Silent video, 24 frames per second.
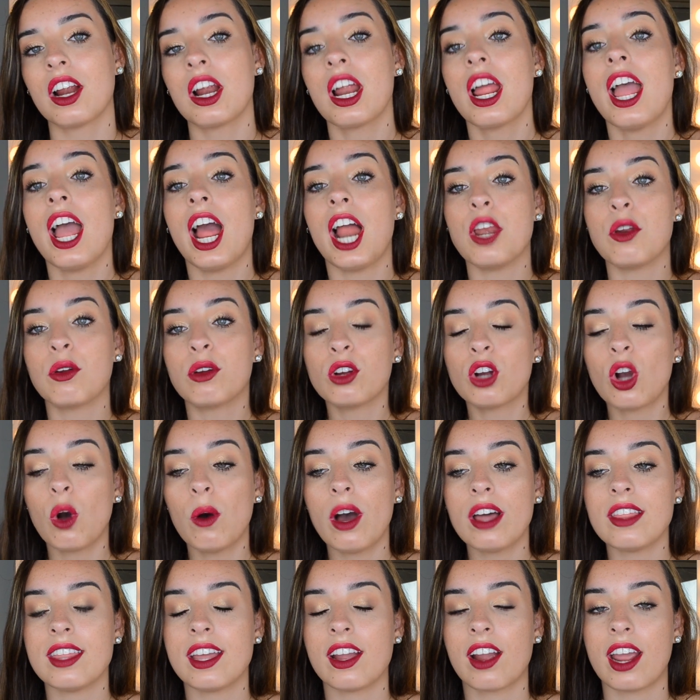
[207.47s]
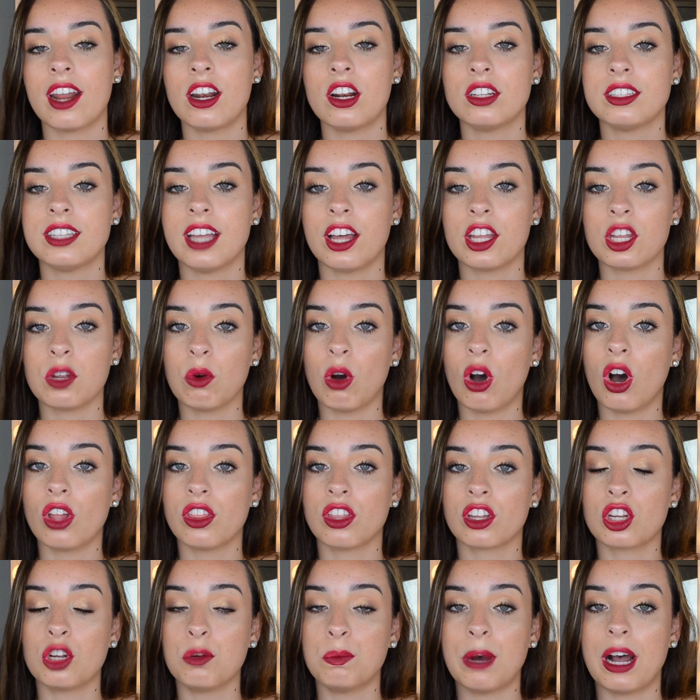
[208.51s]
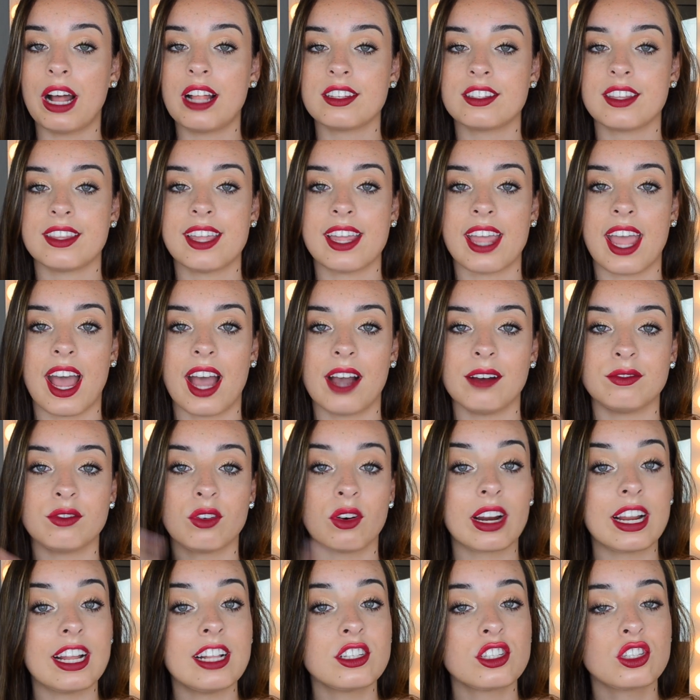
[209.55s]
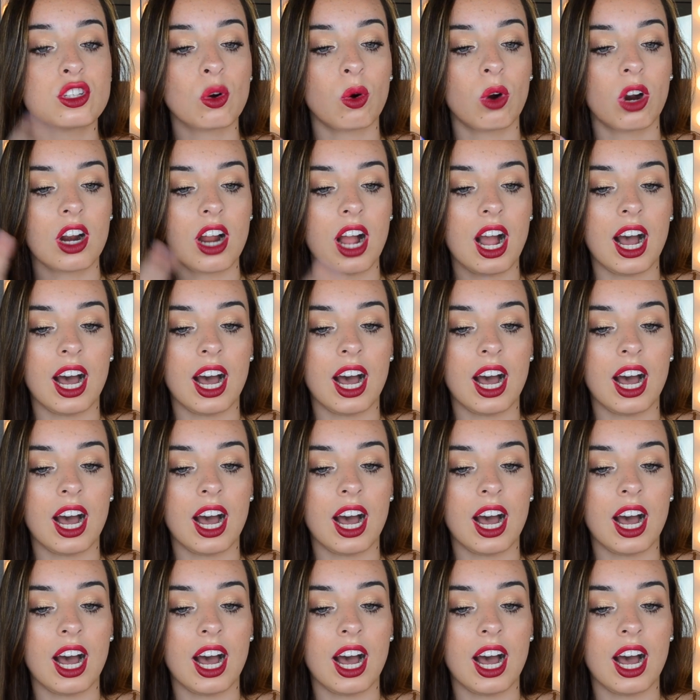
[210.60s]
And you can go on there and it'll tell you all the coupons that they have for in-store,